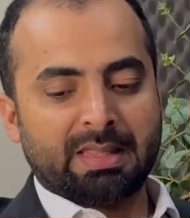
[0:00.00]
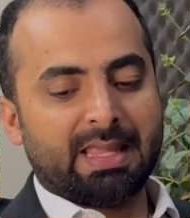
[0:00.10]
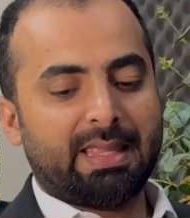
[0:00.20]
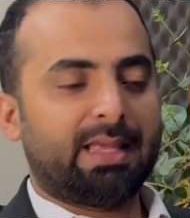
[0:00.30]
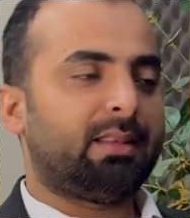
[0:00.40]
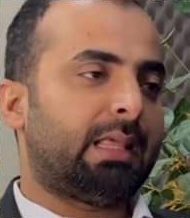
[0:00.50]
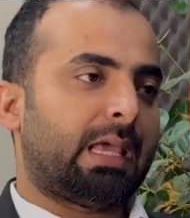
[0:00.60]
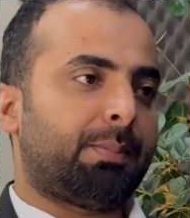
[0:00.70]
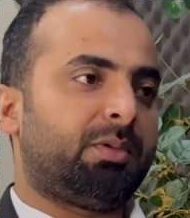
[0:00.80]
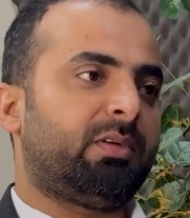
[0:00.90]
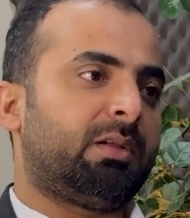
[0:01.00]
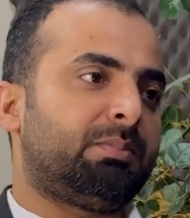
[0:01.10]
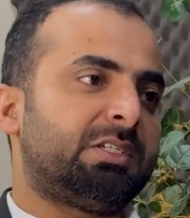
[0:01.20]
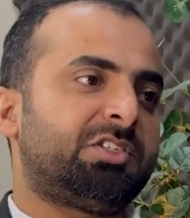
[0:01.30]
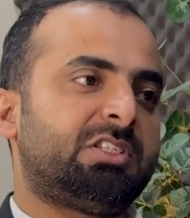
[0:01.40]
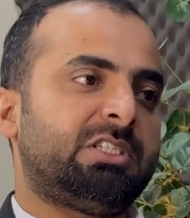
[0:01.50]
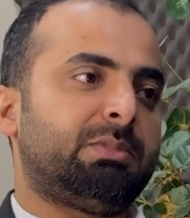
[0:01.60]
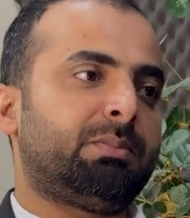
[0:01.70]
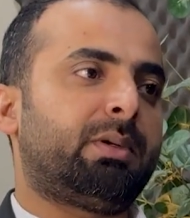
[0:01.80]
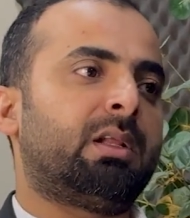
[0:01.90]
And the app development team
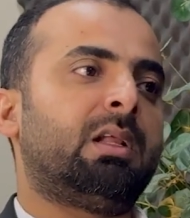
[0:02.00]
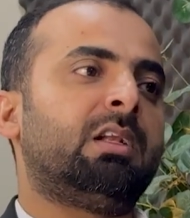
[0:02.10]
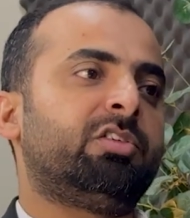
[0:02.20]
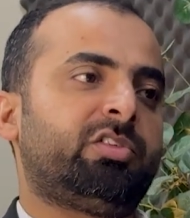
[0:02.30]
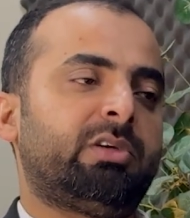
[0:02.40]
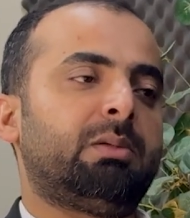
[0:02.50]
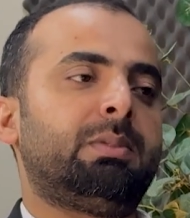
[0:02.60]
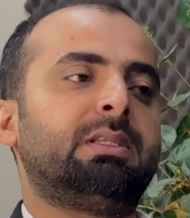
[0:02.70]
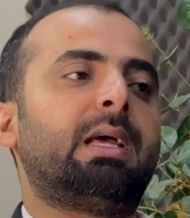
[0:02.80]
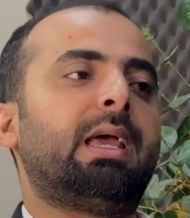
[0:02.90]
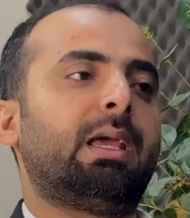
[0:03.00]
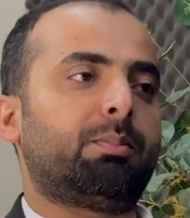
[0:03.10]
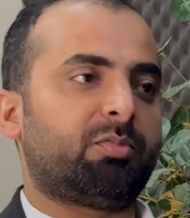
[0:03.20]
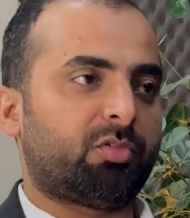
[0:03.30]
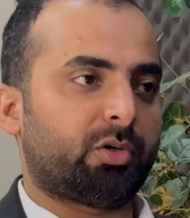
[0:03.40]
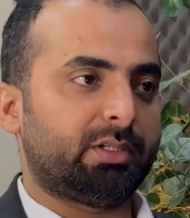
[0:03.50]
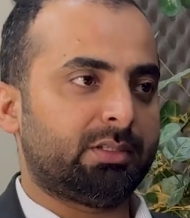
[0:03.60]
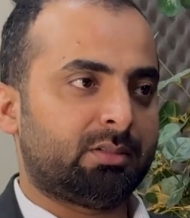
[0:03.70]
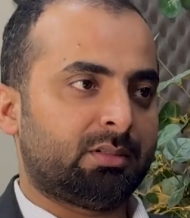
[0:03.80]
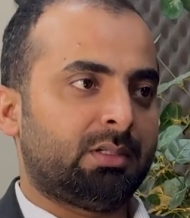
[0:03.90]
in parallel is developing the app for it.
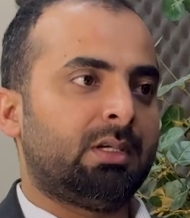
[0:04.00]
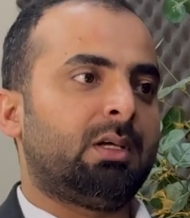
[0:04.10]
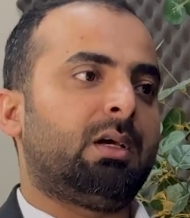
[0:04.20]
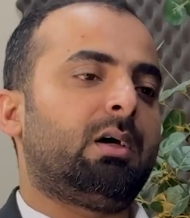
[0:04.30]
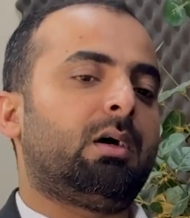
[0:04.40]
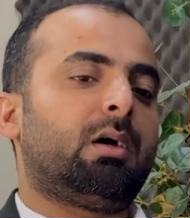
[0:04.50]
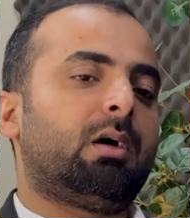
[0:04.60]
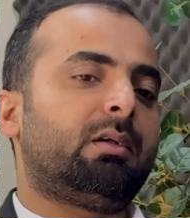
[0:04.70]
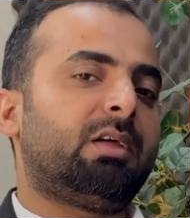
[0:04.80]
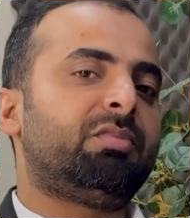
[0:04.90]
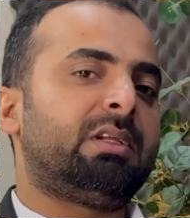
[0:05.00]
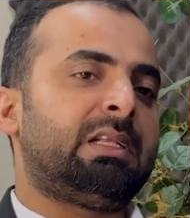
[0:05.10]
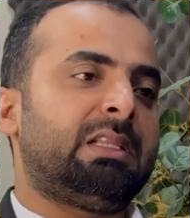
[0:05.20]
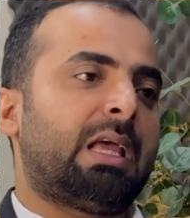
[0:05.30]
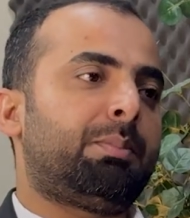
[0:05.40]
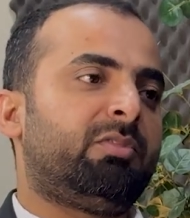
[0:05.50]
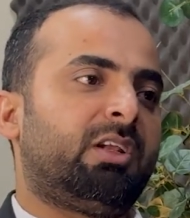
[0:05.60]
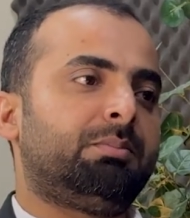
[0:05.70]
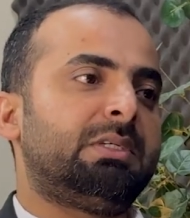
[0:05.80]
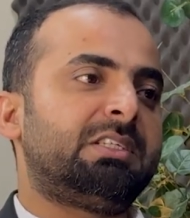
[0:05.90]
Definitely, the app
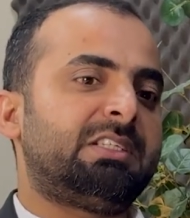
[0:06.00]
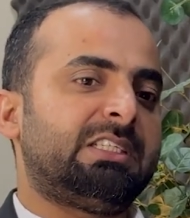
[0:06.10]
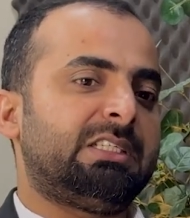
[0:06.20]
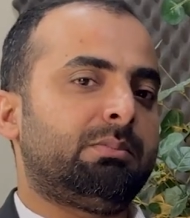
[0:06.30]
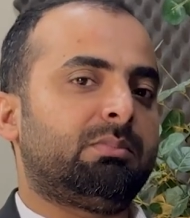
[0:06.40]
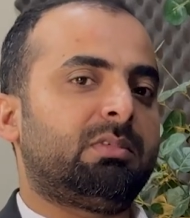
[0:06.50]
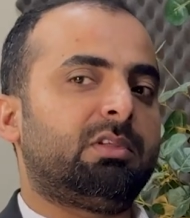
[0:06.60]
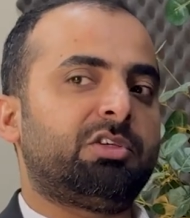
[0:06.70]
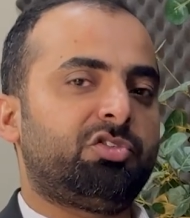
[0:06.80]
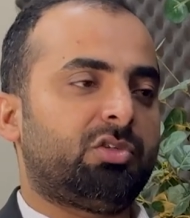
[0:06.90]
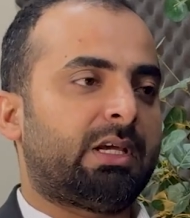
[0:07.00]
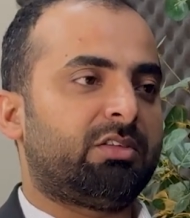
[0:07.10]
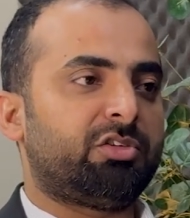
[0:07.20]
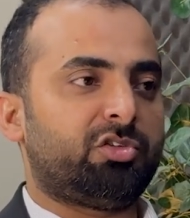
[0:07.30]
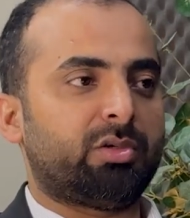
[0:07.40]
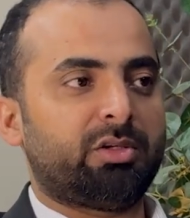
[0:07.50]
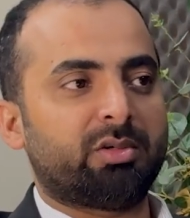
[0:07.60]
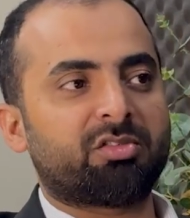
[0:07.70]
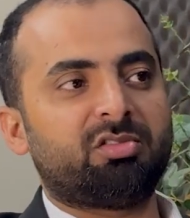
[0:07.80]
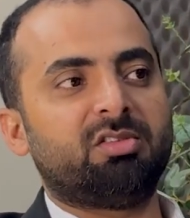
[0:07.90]
development team has a UI
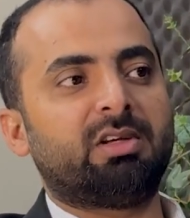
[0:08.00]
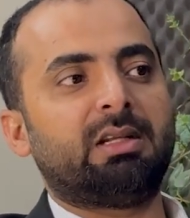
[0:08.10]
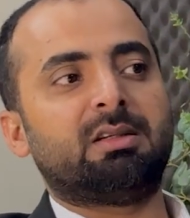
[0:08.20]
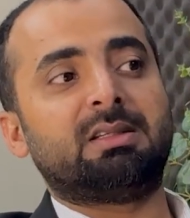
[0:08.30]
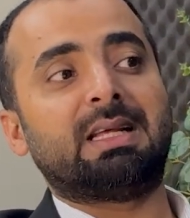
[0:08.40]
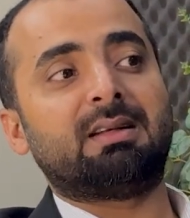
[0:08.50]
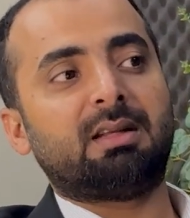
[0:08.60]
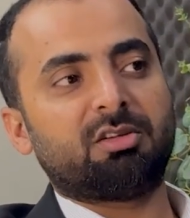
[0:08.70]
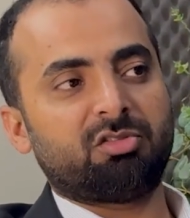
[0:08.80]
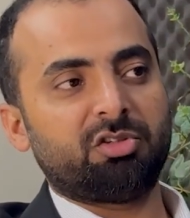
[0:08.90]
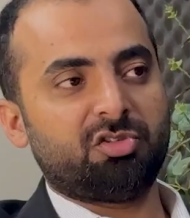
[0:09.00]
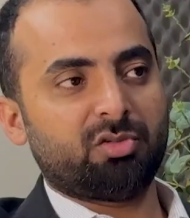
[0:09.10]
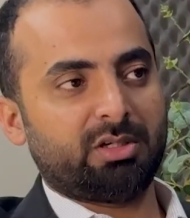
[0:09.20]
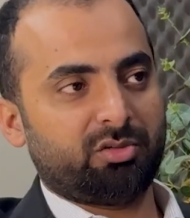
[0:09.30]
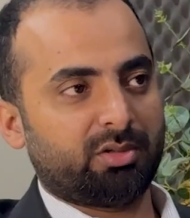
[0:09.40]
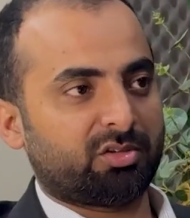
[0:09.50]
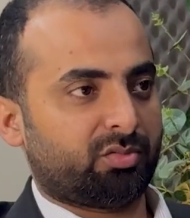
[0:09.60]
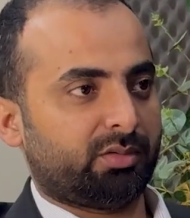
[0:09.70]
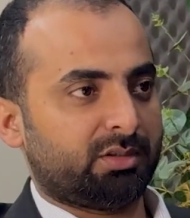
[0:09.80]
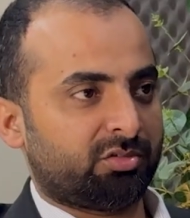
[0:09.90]
UX designer that does the UI UX
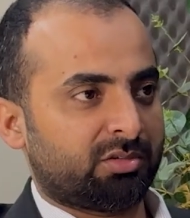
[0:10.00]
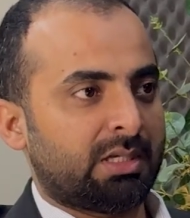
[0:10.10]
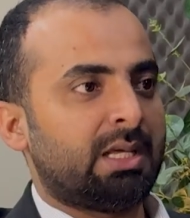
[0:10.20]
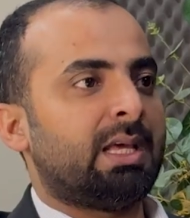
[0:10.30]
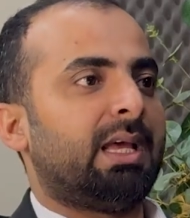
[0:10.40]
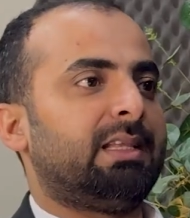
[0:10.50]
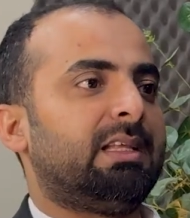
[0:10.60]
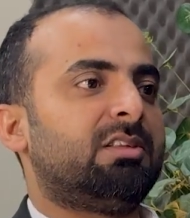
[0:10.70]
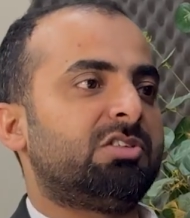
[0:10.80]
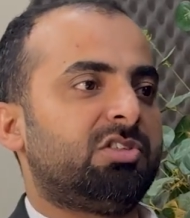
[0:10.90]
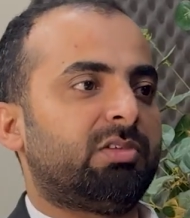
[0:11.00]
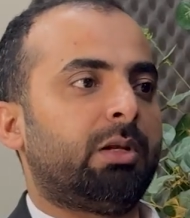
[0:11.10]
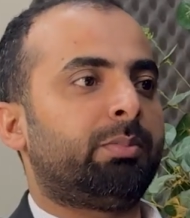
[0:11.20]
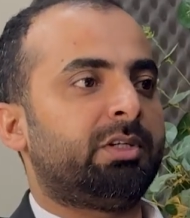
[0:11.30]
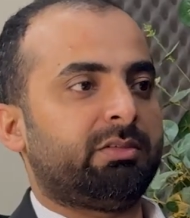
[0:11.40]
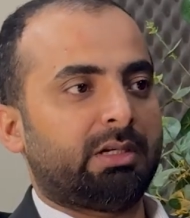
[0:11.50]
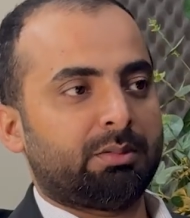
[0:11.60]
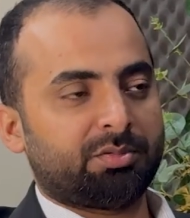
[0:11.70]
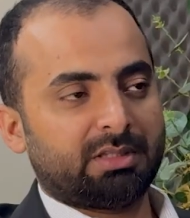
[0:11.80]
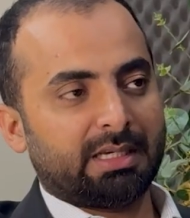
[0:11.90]
first, and then the developer
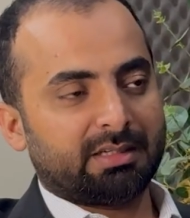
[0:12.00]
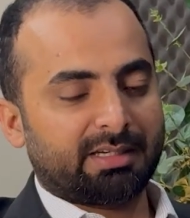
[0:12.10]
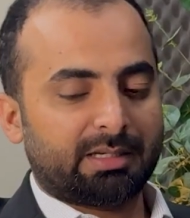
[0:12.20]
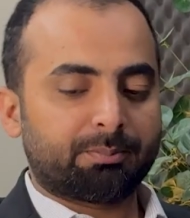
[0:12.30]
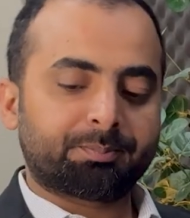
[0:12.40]
develops that app.